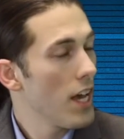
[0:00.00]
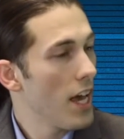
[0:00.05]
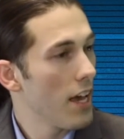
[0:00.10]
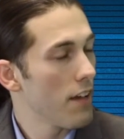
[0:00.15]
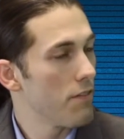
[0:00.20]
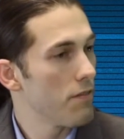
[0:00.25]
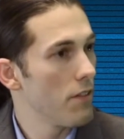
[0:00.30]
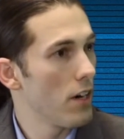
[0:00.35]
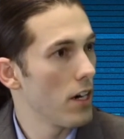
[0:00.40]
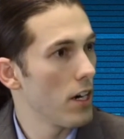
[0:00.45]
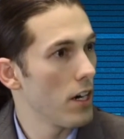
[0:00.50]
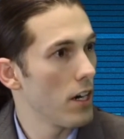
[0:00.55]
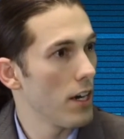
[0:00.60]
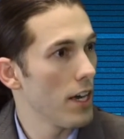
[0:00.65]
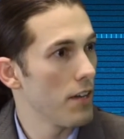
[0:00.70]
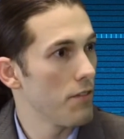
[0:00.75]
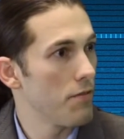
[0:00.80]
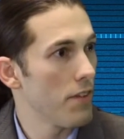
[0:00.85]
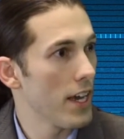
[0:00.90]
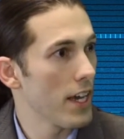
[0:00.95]

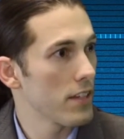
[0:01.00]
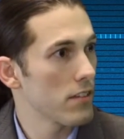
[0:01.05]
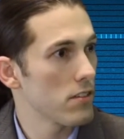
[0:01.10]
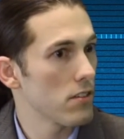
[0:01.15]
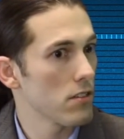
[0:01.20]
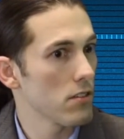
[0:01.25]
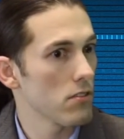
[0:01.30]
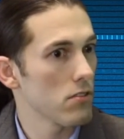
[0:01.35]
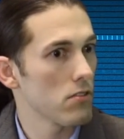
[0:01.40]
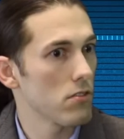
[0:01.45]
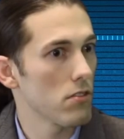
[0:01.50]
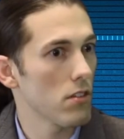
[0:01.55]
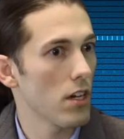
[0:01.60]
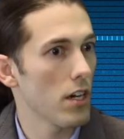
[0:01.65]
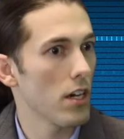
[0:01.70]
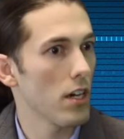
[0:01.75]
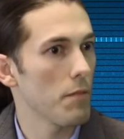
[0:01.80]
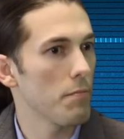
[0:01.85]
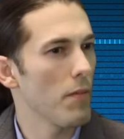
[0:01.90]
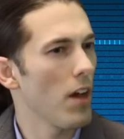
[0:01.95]
advances
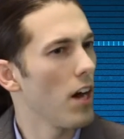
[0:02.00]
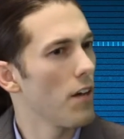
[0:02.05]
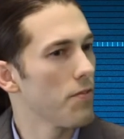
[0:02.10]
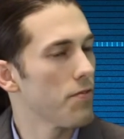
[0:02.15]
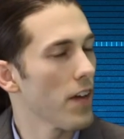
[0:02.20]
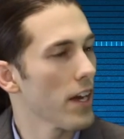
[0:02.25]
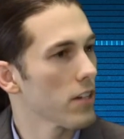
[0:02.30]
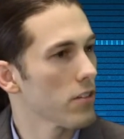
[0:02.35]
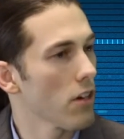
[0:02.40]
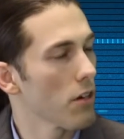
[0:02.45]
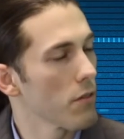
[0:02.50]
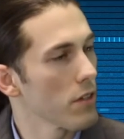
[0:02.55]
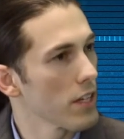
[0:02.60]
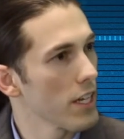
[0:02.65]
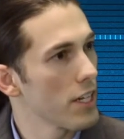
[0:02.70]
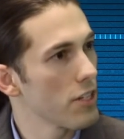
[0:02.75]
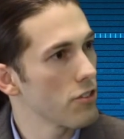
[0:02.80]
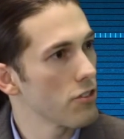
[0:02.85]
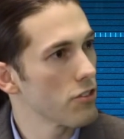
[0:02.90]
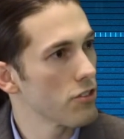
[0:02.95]
affect our
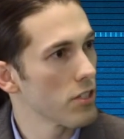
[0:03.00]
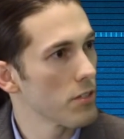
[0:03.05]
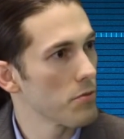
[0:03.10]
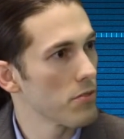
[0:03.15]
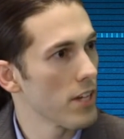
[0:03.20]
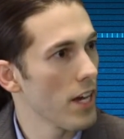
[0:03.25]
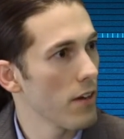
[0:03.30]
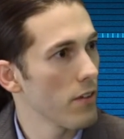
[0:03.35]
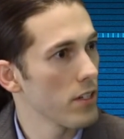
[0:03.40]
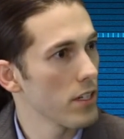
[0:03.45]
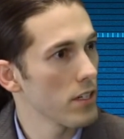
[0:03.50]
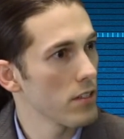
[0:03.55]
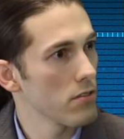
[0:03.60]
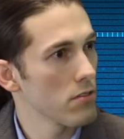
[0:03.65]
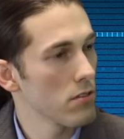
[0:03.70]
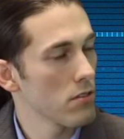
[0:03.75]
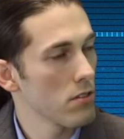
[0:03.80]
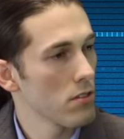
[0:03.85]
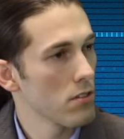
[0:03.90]
relationships nowadays?